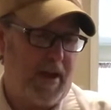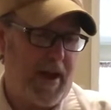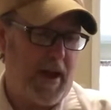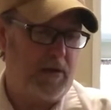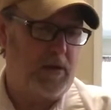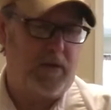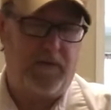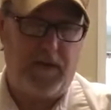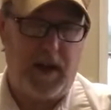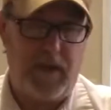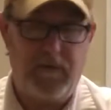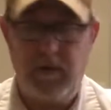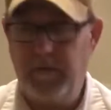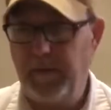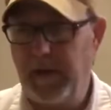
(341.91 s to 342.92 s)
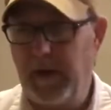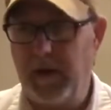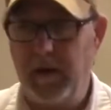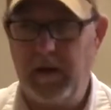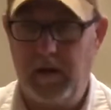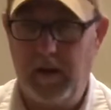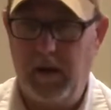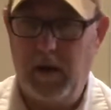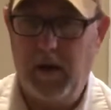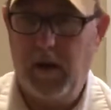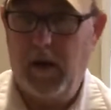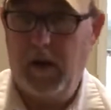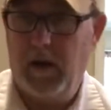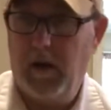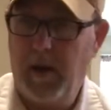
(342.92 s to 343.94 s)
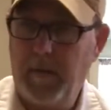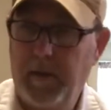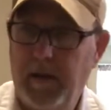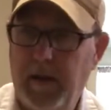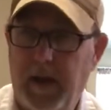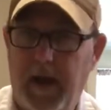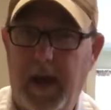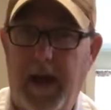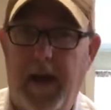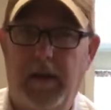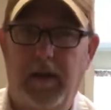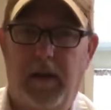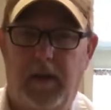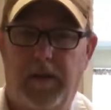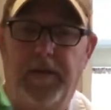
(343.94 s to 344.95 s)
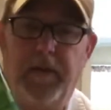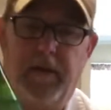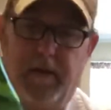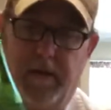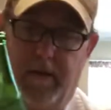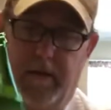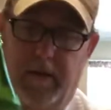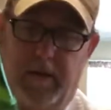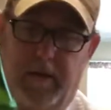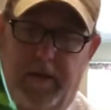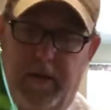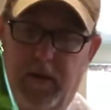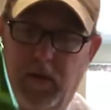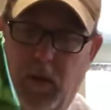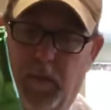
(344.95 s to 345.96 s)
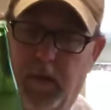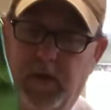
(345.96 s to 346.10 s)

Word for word: add your favorite beer. Well, I'm gonna add the Topo